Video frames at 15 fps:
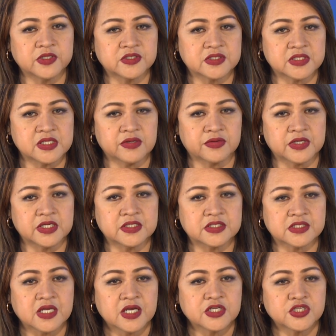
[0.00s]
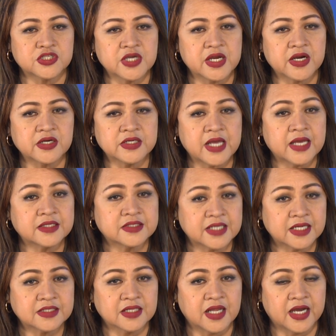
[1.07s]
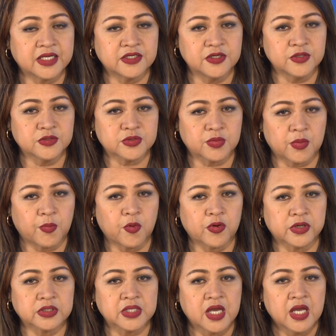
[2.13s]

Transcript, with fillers: the series shared a Deadline news report